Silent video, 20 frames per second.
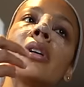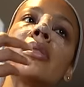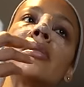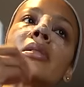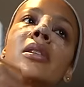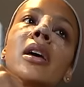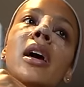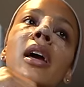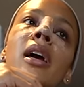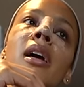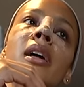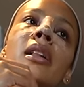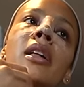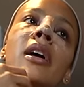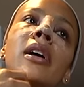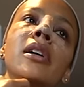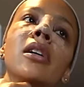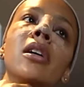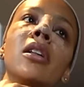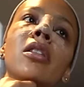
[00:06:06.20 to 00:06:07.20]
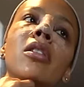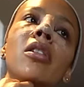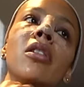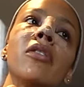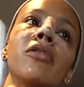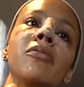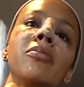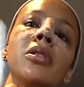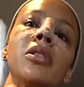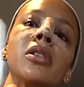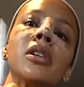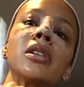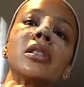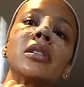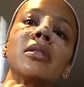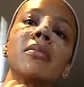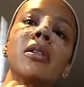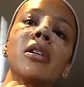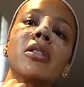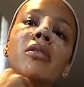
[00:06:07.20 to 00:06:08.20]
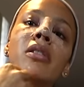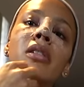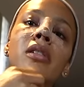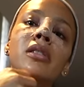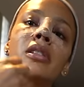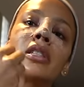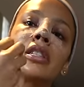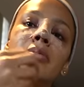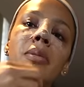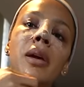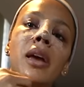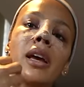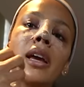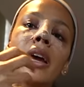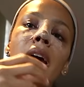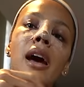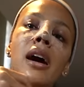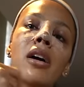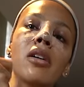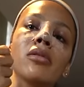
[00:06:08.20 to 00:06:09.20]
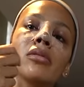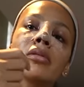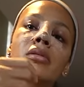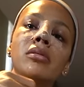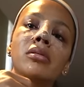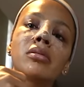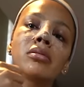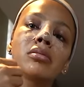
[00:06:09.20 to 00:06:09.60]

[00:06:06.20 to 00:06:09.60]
I was getting like a lot of mucus in my throat and spitting it out